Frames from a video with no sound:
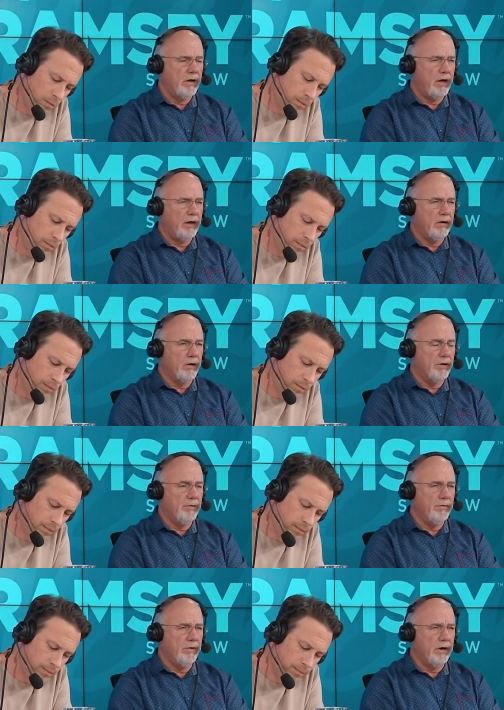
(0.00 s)
Speaker 1: And are
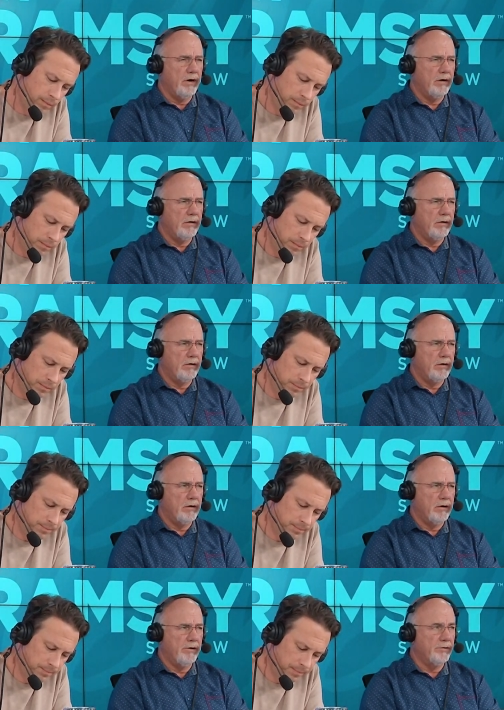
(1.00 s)
you uh,
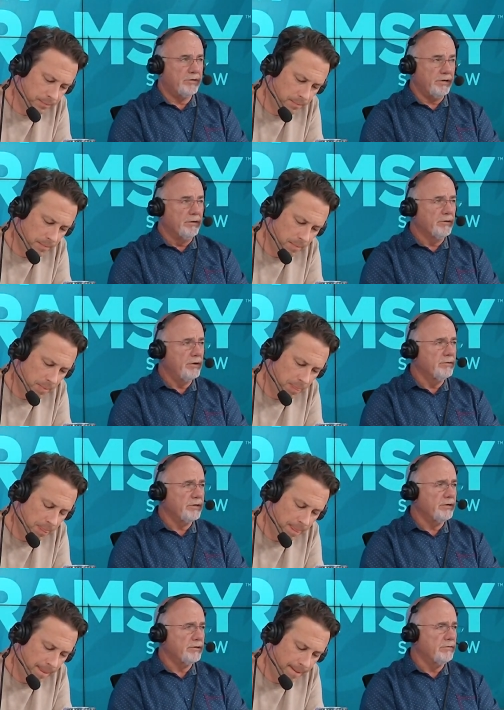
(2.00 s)
are you still
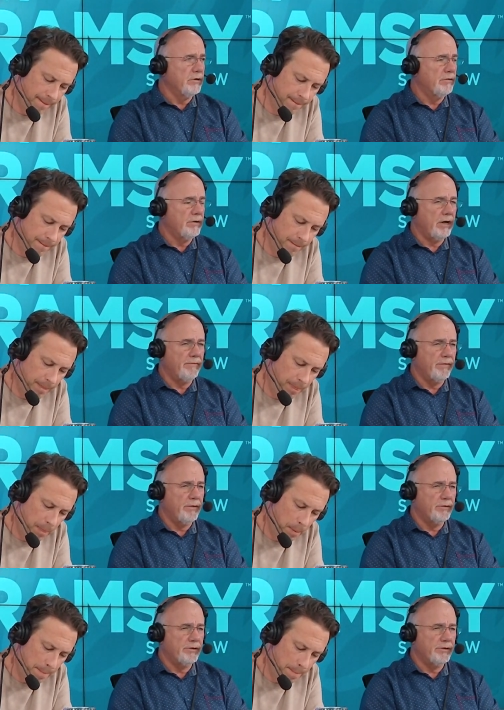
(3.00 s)
using student loan debt for your